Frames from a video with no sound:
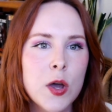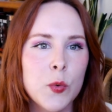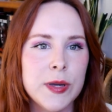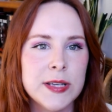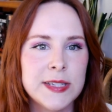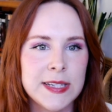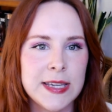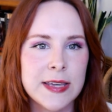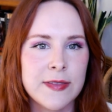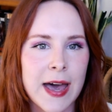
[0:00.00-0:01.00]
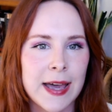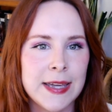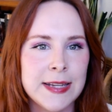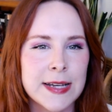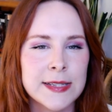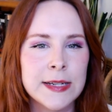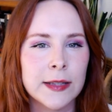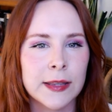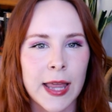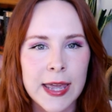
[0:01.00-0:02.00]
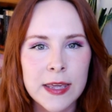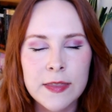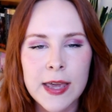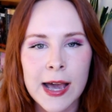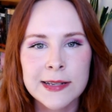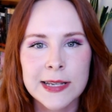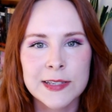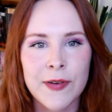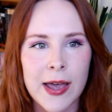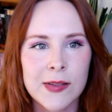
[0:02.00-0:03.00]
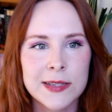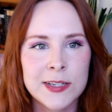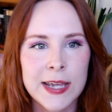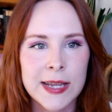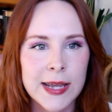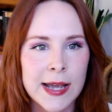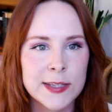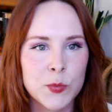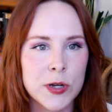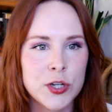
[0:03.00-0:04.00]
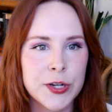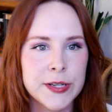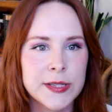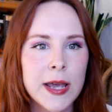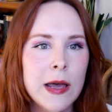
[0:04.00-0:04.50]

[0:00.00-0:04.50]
we see that he doesn't like the excess violence taken against witches,